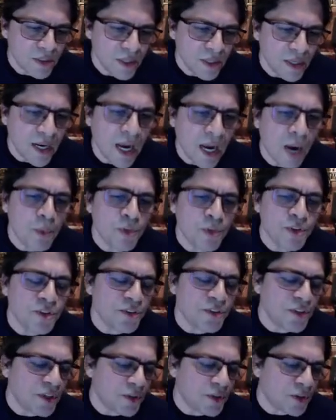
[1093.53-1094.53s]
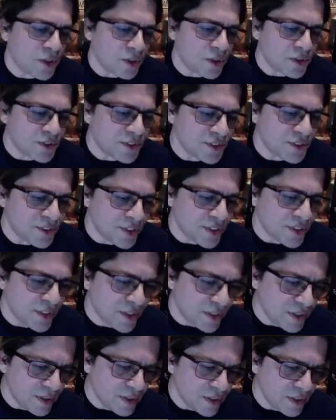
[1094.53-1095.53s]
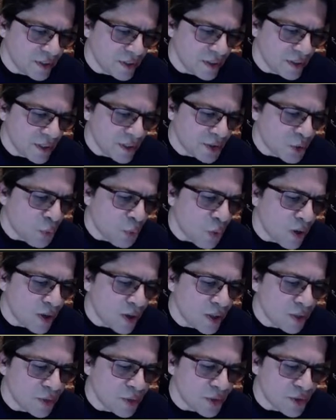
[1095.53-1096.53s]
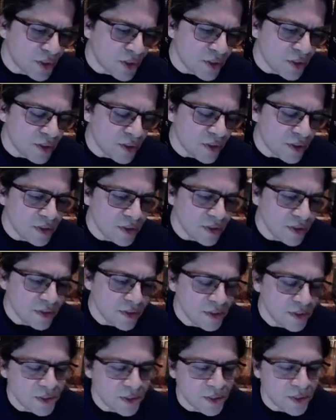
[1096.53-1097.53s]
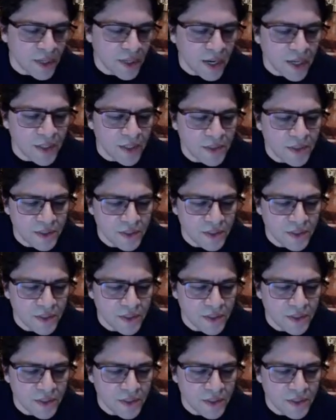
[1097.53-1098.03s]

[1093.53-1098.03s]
and I was a zero to see like the one to return to the night.